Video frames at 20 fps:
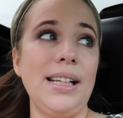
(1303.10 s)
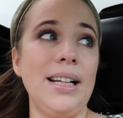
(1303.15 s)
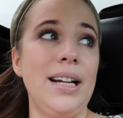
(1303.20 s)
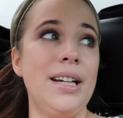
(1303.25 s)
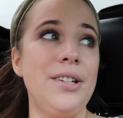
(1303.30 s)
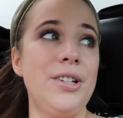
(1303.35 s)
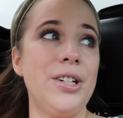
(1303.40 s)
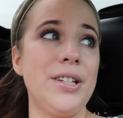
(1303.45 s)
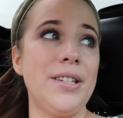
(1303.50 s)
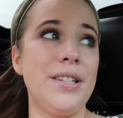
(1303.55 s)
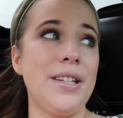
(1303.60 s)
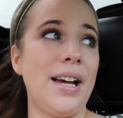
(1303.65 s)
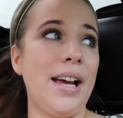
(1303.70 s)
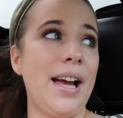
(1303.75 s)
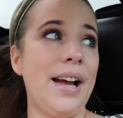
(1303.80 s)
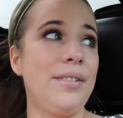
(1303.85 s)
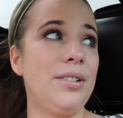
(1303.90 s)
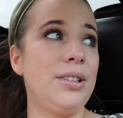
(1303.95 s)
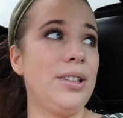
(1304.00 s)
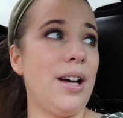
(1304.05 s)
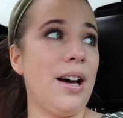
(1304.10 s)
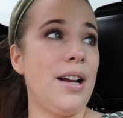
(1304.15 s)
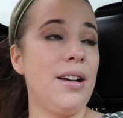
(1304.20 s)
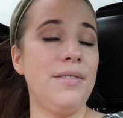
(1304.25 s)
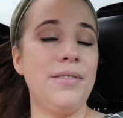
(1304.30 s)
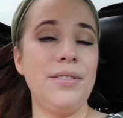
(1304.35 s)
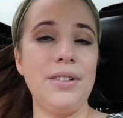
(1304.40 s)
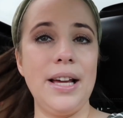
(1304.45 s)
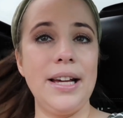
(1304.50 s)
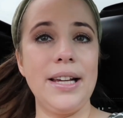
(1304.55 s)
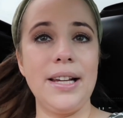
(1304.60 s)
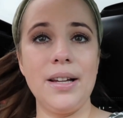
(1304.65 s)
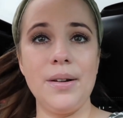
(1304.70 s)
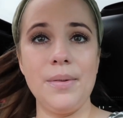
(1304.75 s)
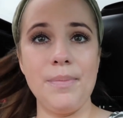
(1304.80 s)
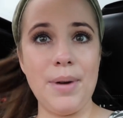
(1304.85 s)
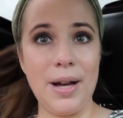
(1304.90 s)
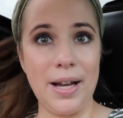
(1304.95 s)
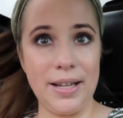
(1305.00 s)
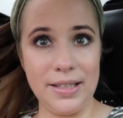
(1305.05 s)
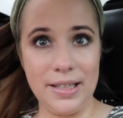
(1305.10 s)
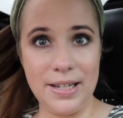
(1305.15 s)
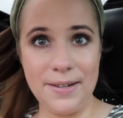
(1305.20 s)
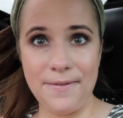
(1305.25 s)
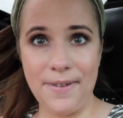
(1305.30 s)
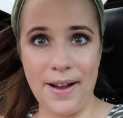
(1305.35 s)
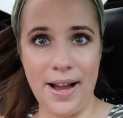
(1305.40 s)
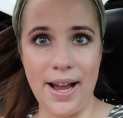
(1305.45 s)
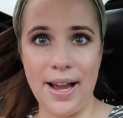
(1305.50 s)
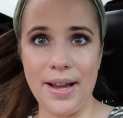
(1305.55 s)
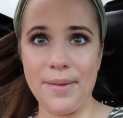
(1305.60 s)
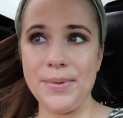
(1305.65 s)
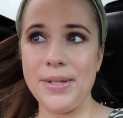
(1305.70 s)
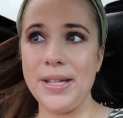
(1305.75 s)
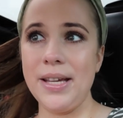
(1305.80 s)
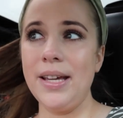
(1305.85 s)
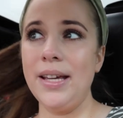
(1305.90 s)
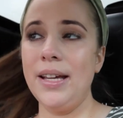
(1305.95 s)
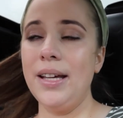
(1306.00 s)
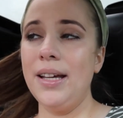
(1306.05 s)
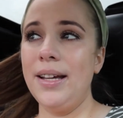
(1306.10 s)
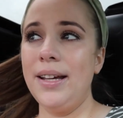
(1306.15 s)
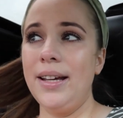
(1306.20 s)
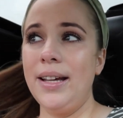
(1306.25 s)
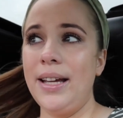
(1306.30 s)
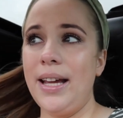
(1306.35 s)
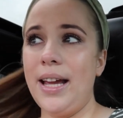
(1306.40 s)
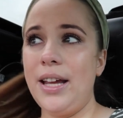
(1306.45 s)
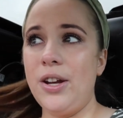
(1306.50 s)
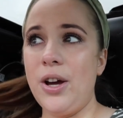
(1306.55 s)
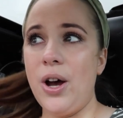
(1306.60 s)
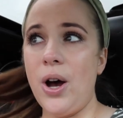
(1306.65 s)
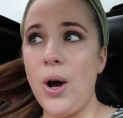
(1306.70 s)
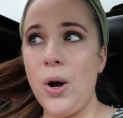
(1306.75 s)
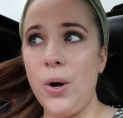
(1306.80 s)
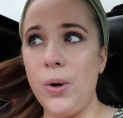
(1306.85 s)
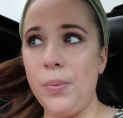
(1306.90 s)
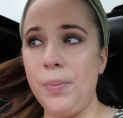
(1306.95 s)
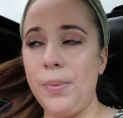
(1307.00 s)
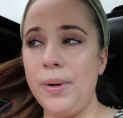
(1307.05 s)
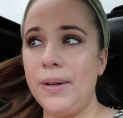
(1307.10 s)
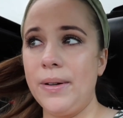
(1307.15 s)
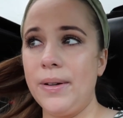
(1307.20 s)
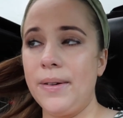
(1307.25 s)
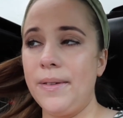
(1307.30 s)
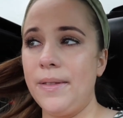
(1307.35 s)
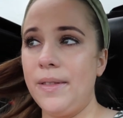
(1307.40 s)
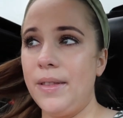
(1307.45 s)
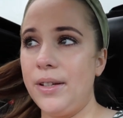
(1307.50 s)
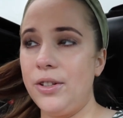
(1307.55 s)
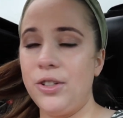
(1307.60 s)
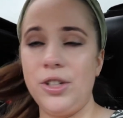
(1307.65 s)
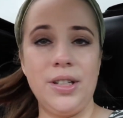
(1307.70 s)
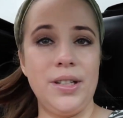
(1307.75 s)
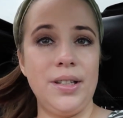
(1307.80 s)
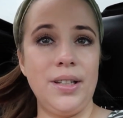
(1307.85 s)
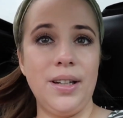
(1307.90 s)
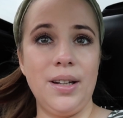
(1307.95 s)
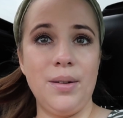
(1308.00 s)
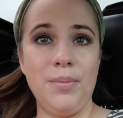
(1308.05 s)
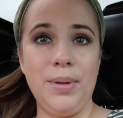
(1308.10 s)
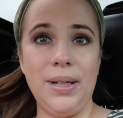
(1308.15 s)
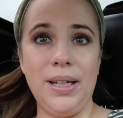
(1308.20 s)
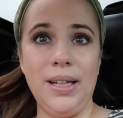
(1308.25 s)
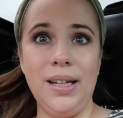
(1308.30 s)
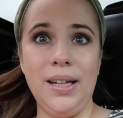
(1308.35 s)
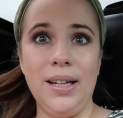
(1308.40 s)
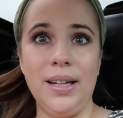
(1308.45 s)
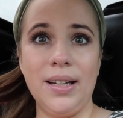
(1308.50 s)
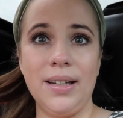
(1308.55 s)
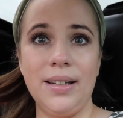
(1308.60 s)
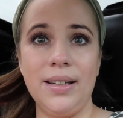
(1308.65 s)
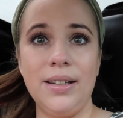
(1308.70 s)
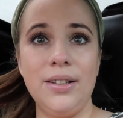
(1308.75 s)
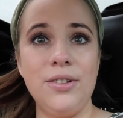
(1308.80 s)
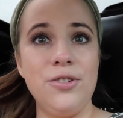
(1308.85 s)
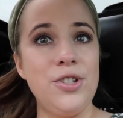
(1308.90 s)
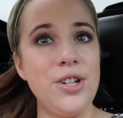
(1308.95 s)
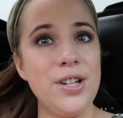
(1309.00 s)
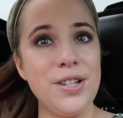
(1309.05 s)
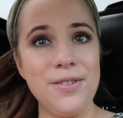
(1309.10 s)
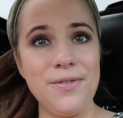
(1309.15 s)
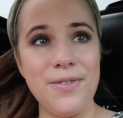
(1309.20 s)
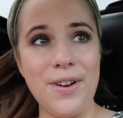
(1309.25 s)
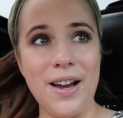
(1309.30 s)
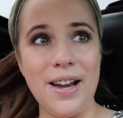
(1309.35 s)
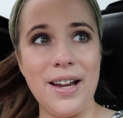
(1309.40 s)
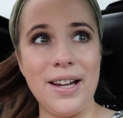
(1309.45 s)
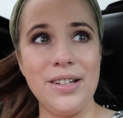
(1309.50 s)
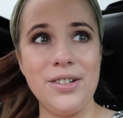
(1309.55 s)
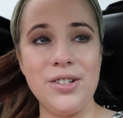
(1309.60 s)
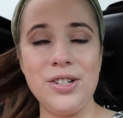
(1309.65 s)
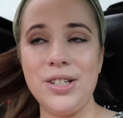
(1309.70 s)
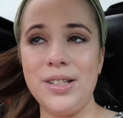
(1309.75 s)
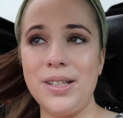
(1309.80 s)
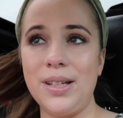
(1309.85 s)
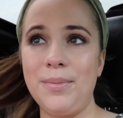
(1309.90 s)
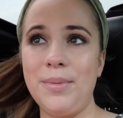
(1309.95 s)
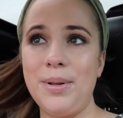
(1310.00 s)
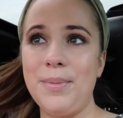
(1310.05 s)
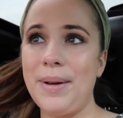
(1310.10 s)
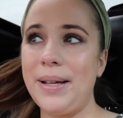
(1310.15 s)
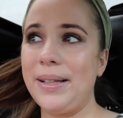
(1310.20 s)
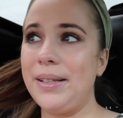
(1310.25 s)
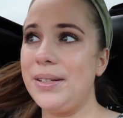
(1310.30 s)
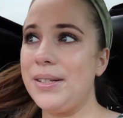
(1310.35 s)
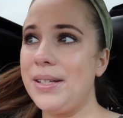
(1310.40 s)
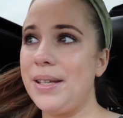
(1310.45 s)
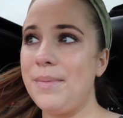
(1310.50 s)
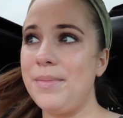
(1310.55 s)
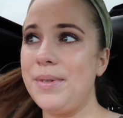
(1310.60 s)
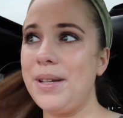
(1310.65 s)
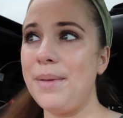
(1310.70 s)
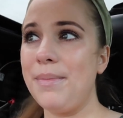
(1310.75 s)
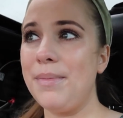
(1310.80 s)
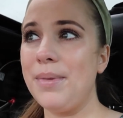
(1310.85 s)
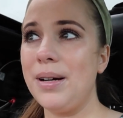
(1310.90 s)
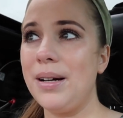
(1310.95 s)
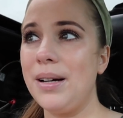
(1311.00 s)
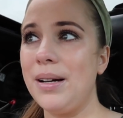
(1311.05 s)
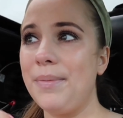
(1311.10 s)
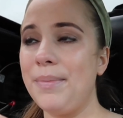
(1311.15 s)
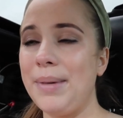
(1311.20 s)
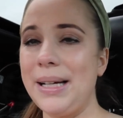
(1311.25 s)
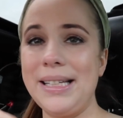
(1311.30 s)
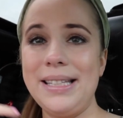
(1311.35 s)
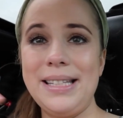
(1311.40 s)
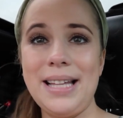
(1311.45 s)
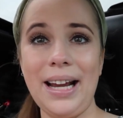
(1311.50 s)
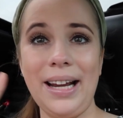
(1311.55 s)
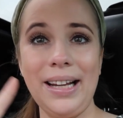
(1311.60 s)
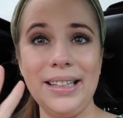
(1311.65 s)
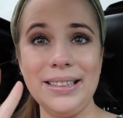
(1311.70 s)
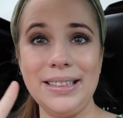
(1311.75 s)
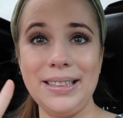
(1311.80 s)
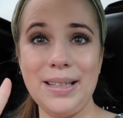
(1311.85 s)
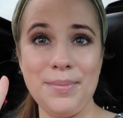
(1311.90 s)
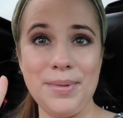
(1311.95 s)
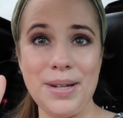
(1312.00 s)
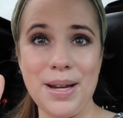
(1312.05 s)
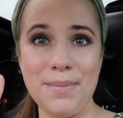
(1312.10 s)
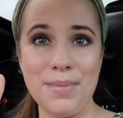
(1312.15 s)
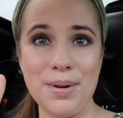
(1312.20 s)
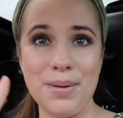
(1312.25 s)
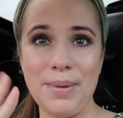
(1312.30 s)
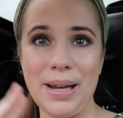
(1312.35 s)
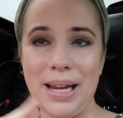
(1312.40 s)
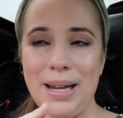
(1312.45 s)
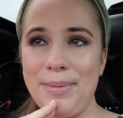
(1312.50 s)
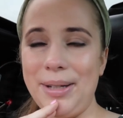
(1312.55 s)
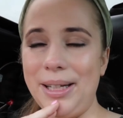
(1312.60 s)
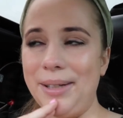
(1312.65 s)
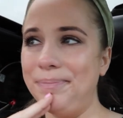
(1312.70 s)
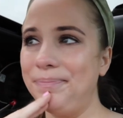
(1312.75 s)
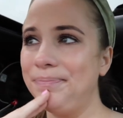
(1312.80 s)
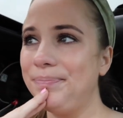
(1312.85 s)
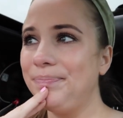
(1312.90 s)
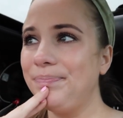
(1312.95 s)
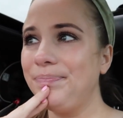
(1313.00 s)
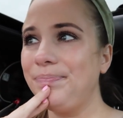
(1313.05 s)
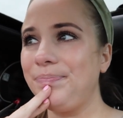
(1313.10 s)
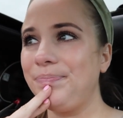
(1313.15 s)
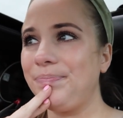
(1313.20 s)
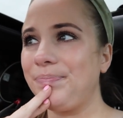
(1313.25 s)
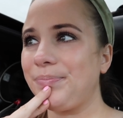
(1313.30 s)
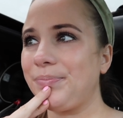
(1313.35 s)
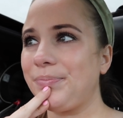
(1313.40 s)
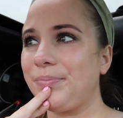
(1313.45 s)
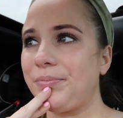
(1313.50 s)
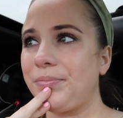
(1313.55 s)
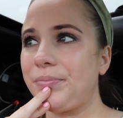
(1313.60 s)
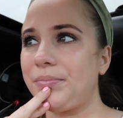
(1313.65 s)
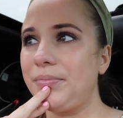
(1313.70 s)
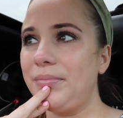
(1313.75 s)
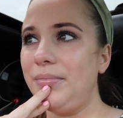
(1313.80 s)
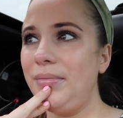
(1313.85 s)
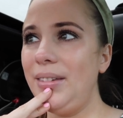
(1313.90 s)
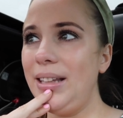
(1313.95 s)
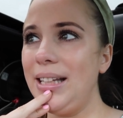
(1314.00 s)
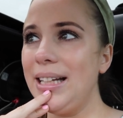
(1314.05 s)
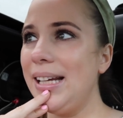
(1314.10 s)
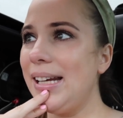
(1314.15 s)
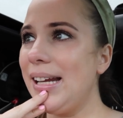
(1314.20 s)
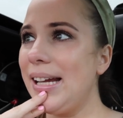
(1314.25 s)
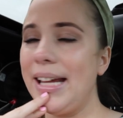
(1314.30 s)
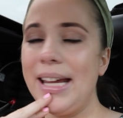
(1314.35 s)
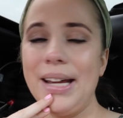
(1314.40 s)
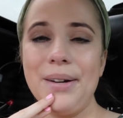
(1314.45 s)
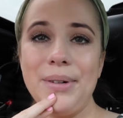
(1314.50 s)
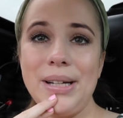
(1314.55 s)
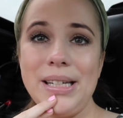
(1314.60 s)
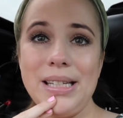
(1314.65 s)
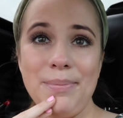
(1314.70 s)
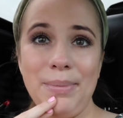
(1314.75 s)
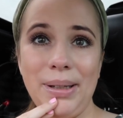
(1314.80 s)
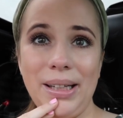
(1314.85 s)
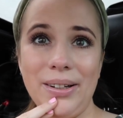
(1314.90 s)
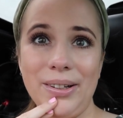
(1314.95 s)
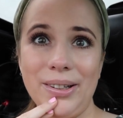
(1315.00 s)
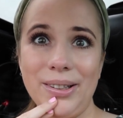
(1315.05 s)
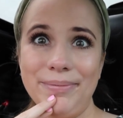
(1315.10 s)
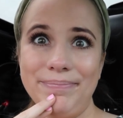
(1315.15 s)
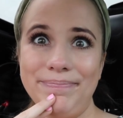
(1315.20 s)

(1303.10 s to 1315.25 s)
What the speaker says: I have a lot of like positive vibes and hope that she's gonna be just fine. She's gonna be my little September, my second September baby, and I can't wait to meet her.